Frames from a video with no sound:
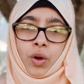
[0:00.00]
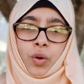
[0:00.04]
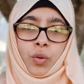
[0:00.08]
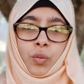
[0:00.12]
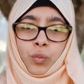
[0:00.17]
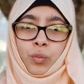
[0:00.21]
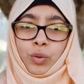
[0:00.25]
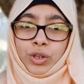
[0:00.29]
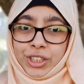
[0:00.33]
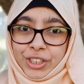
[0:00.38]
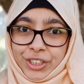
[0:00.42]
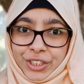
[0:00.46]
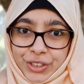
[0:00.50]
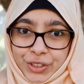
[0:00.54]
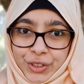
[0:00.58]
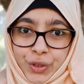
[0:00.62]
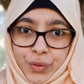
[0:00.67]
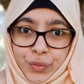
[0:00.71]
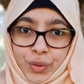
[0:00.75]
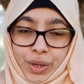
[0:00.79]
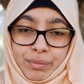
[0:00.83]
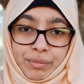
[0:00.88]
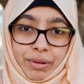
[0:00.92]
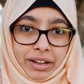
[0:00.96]
What do you
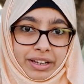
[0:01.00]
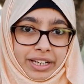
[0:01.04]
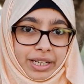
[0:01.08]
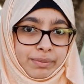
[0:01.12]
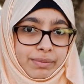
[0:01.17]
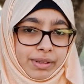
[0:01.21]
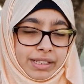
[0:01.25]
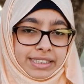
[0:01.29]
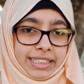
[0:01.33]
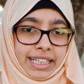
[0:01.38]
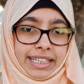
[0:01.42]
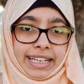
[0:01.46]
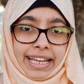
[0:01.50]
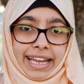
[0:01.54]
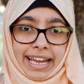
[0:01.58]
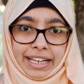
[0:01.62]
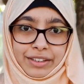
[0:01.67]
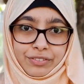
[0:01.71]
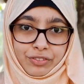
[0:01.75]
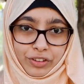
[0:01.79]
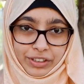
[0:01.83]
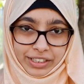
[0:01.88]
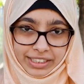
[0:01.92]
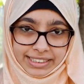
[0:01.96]
do when Maghrib is at
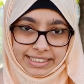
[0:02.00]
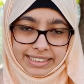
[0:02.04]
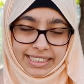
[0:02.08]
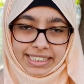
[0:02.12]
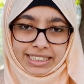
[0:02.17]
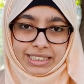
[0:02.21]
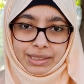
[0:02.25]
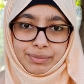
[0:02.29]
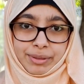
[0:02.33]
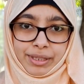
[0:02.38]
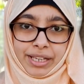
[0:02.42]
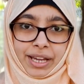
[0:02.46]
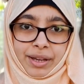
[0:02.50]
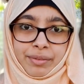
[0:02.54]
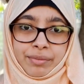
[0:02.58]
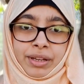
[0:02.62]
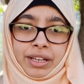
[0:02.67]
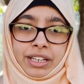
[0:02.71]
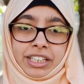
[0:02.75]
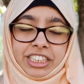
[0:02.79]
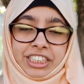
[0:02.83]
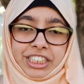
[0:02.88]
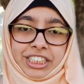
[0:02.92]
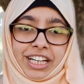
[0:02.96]
8:46 p.m.,
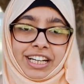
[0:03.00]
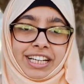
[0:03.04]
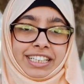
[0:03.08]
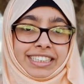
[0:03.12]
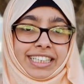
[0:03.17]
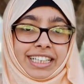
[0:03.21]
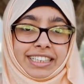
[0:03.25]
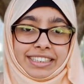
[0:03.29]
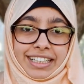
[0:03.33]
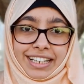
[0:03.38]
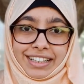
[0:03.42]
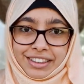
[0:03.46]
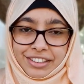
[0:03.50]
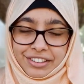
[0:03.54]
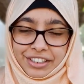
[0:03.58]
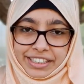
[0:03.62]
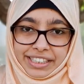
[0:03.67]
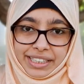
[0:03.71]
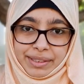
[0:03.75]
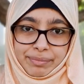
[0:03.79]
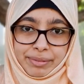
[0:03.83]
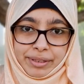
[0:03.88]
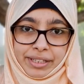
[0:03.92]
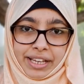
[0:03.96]
Isha is at
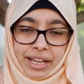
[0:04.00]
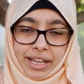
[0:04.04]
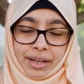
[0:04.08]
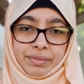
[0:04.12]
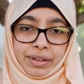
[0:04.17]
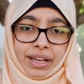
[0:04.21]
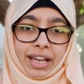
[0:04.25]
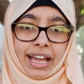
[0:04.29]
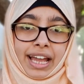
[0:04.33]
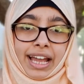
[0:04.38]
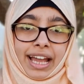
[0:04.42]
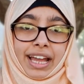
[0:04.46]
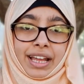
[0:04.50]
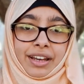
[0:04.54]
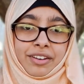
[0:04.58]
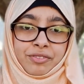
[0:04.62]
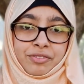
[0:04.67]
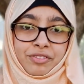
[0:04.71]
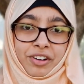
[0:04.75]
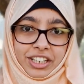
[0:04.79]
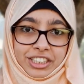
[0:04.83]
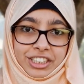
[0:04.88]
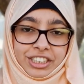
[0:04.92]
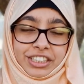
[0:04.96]
10:30 p.m. and
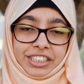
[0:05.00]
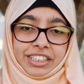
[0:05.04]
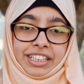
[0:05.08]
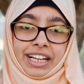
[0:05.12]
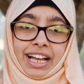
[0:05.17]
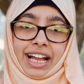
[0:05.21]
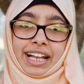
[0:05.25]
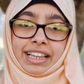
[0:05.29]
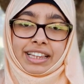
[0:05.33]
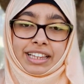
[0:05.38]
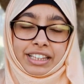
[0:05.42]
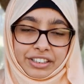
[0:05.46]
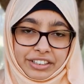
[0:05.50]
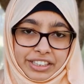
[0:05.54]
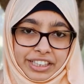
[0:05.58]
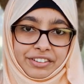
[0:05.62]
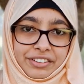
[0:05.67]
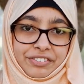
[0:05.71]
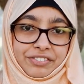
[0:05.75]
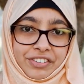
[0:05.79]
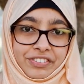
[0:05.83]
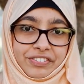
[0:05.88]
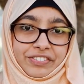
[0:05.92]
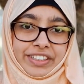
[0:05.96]
Fajr at
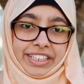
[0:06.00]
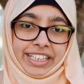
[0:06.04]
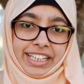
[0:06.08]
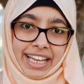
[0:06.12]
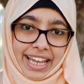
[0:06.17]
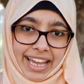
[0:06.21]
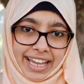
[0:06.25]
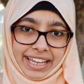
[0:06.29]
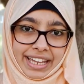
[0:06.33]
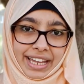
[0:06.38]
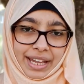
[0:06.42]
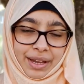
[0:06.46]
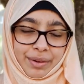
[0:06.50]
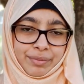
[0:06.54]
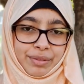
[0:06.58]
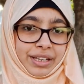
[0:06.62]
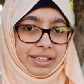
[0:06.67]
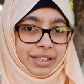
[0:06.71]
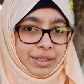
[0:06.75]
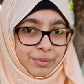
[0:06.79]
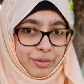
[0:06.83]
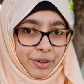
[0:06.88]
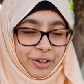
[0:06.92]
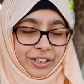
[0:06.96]
3:50 a.m.
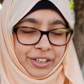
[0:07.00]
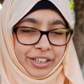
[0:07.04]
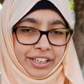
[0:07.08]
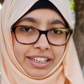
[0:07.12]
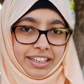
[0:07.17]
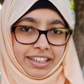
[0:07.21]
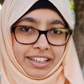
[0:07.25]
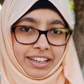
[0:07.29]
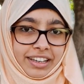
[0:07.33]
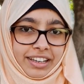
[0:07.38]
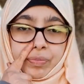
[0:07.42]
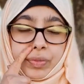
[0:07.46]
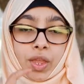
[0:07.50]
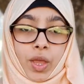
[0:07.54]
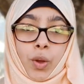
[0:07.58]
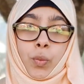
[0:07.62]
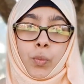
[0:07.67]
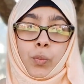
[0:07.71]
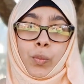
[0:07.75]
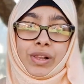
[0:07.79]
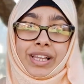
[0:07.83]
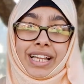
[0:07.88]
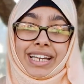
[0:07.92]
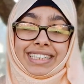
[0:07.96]
in the morning?
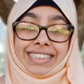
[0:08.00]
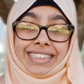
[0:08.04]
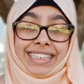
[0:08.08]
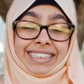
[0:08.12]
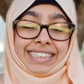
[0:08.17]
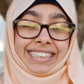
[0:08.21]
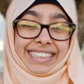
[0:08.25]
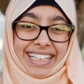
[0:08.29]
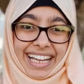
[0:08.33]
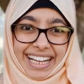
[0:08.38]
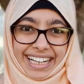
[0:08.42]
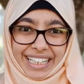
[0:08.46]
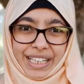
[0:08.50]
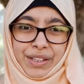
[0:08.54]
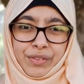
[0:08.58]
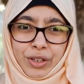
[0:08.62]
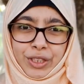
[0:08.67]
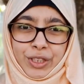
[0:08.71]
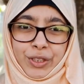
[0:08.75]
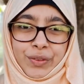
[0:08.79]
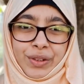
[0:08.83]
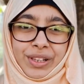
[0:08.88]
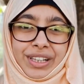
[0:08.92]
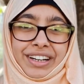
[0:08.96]
Well, that is exactly
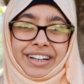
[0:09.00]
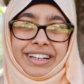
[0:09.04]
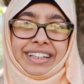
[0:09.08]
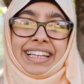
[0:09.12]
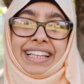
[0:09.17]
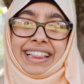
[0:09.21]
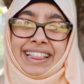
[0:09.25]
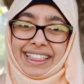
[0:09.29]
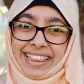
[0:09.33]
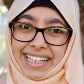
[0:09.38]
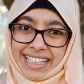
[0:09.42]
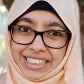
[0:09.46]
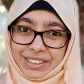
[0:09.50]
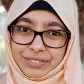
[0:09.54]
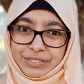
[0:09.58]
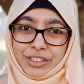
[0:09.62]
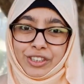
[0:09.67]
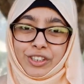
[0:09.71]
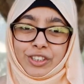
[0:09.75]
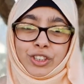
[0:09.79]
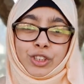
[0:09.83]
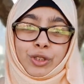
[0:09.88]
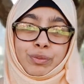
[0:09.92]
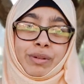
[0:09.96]
what you will learn in this
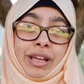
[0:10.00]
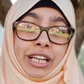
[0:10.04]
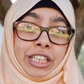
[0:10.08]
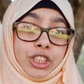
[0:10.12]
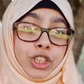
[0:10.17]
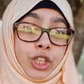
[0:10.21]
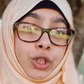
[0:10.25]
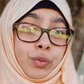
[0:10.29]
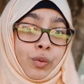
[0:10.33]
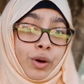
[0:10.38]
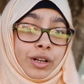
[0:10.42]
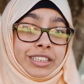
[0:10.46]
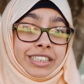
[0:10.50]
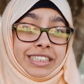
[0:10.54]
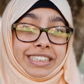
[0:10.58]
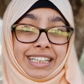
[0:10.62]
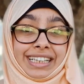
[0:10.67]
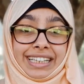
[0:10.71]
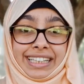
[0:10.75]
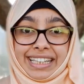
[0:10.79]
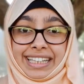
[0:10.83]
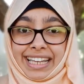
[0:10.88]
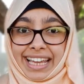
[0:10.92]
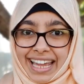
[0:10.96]
video, so make sure you watch
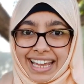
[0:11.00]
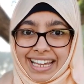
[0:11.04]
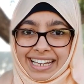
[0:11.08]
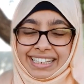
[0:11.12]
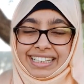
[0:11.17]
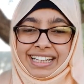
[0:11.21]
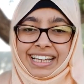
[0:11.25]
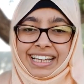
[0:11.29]
till the end.